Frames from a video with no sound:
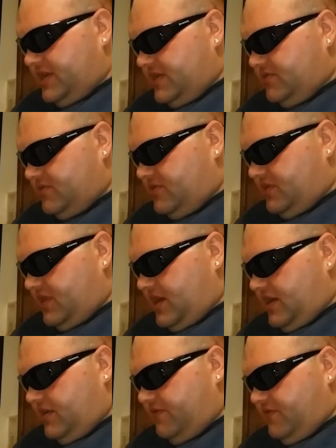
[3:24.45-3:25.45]
dead or
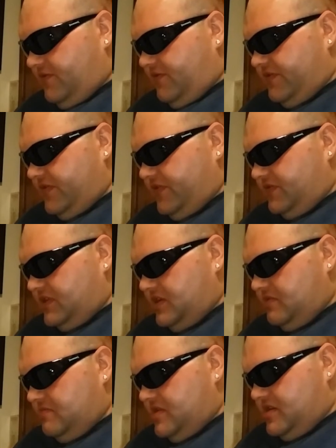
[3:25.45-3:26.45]
alive, for
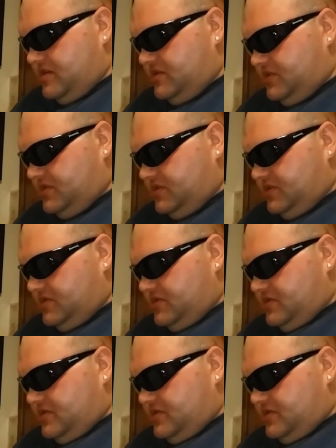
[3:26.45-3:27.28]
15 minutes?